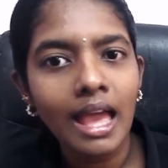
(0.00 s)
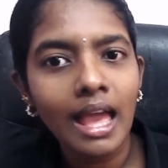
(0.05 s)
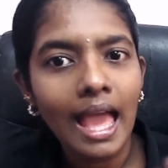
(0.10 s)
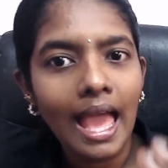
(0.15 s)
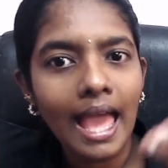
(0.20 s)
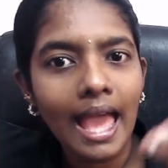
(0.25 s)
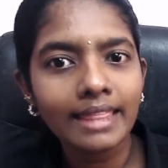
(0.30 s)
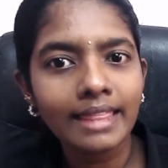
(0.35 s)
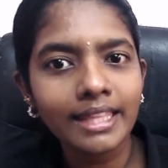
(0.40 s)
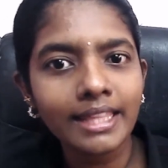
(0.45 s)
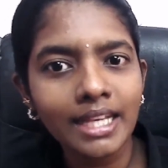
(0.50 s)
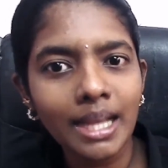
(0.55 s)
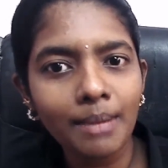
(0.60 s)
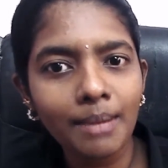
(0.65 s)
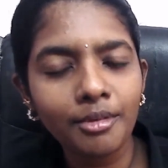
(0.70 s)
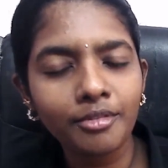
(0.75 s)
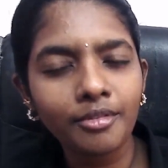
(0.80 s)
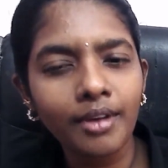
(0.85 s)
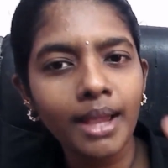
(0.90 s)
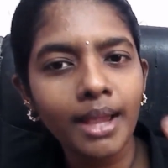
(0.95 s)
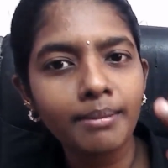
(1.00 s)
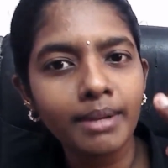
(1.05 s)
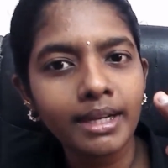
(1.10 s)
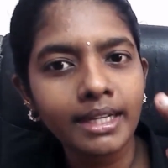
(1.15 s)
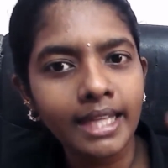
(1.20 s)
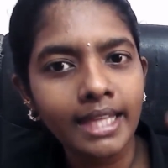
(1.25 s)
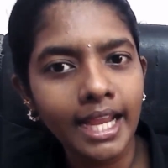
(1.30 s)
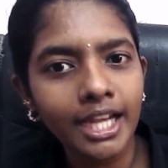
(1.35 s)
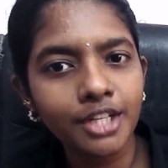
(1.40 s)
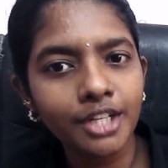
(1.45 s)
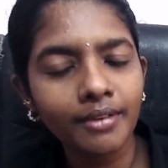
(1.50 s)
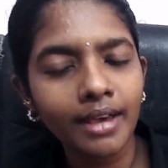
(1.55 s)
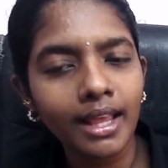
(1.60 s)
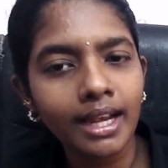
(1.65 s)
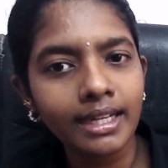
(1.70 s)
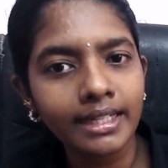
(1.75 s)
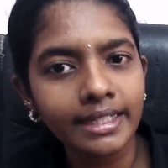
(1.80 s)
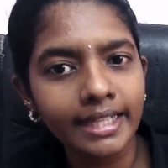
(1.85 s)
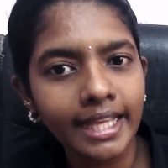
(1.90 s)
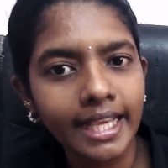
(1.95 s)
and then number 5 by day
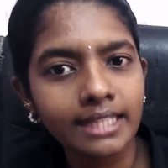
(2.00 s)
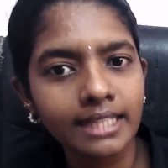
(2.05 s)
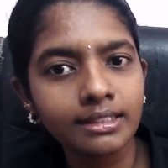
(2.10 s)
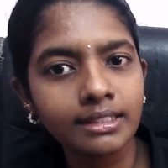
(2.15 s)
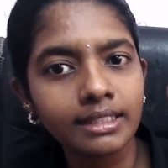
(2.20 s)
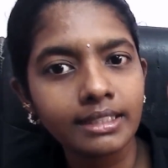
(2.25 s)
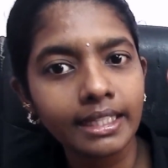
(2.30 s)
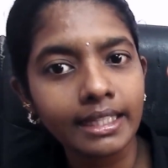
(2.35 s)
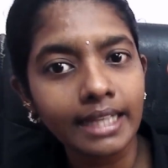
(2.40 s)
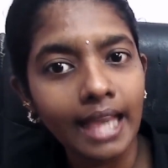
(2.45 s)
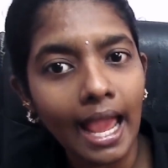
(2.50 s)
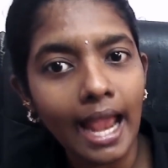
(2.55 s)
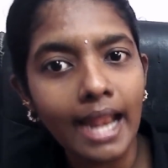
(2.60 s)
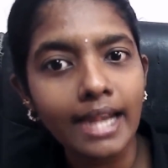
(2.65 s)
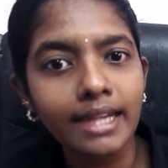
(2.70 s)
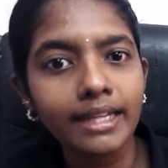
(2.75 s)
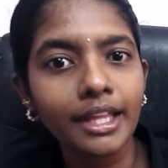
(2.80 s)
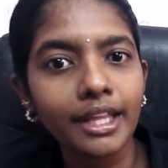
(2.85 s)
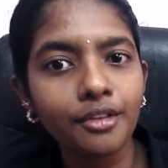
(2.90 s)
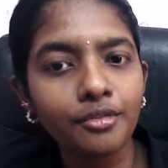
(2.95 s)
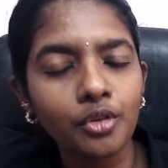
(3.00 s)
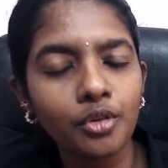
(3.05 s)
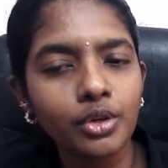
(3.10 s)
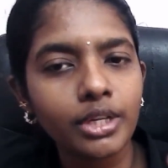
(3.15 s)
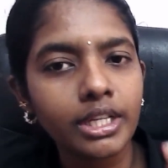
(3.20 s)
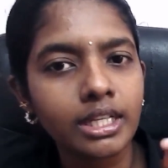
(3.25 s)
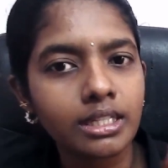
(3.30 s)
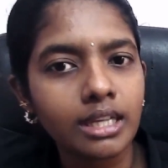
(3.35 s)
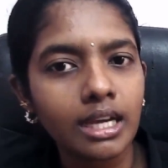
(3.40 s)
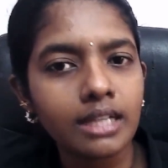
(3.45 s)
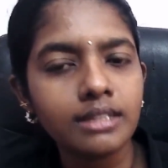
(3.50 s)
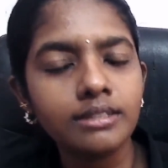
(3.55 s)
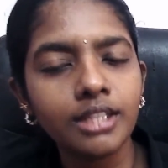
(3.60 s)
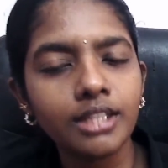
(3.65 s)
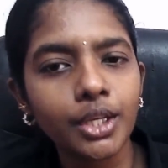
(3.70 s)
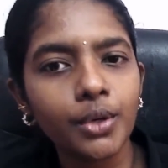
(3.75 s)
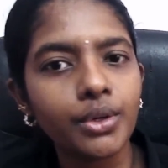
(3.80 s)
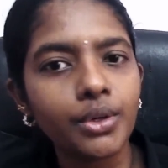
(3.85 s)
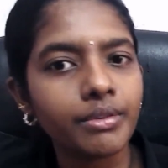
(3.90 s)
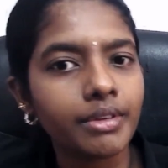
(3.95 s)
12, day 13 and day 14,
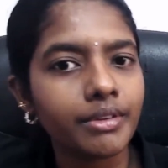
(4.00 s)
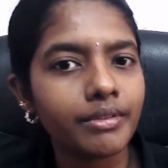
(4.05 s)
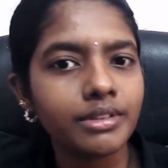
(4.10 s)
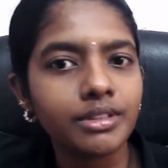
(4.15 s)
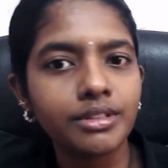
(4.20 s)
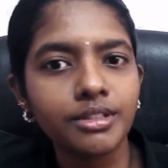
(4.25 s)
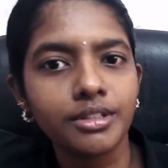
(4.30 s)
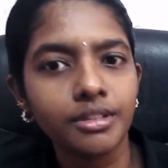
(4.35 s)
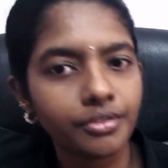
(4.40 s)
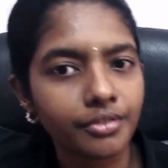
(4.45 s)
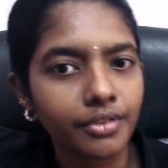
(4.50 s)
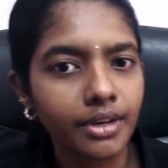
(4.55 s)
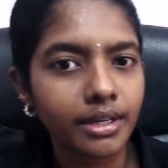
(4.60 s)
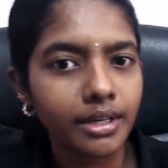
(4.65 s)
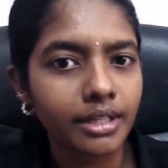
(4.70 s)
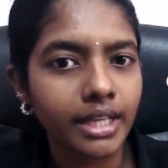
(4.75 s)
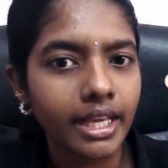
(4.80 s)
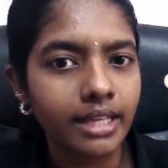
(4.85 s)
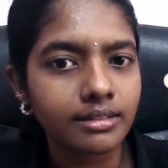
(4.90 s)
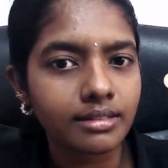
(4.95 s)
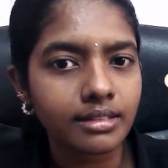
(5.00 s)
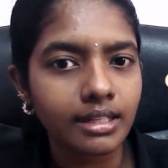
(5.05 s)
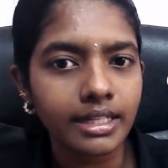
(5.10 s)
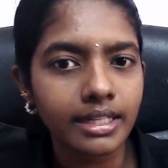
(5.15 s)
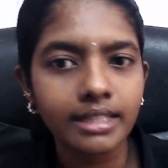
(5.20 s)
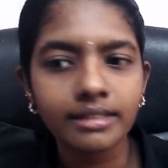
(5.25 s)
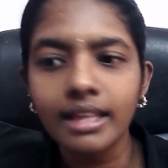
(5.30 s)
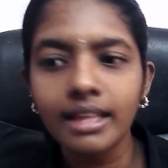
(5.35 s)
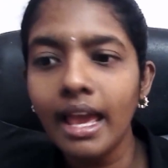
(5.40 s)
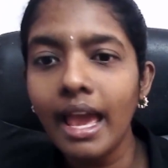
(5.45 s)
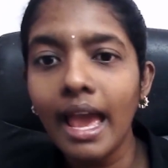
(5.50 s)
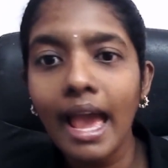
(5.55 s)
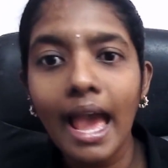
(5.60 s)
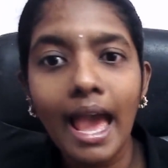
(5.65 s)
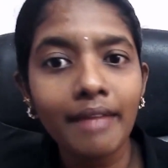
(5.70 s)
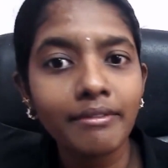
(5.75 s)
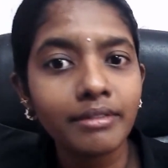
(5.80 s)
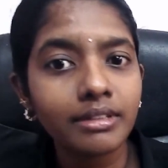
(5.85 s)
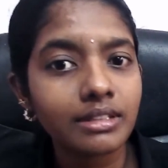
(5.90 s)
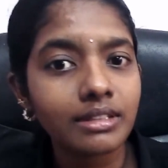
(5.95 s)
consecutively with different case studies
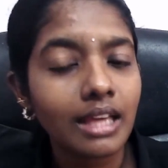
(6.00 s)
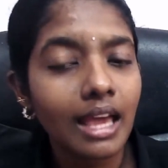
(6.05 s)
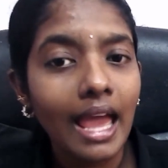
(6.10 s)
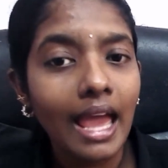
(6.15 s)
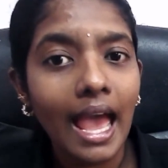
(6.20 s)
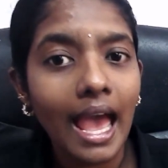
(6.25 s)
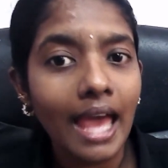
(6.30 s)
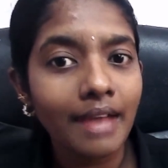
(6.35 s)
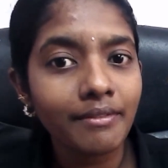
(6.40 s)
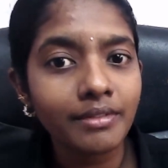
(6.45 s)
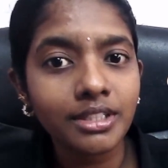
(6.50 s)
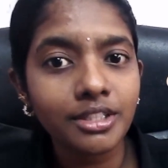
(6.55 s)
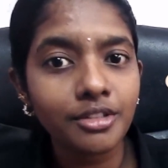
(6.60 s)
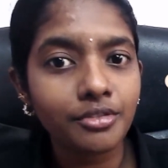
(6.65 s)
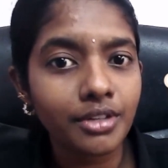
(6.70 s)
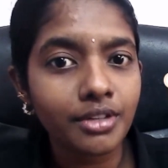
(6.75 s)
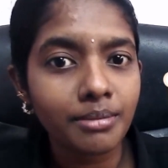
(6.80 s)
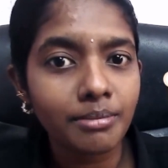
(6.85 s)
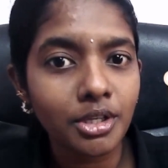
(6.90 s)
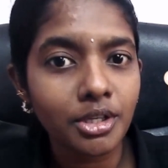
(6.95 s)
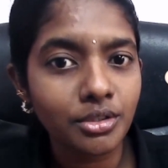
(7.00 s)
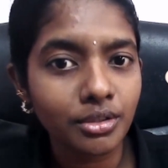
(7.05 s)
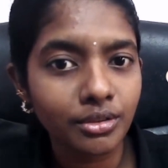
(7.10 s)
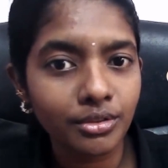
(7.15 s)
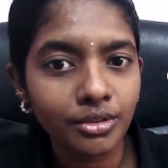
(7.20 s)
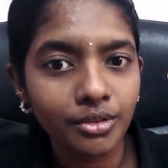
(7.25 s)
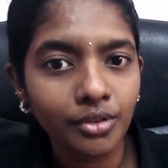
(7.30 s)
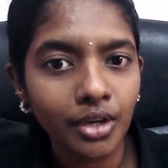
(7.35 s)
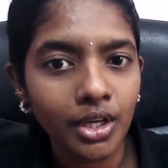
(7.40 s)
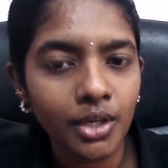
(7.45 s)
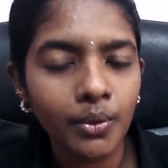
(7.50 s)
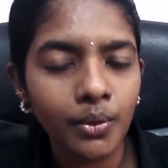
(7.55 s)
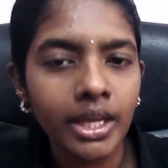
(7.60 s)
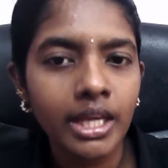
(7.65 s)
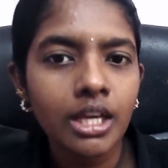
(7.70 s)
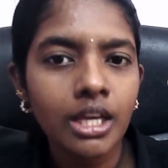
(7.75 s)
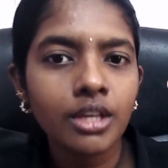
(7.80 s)
and with different measures of ROI.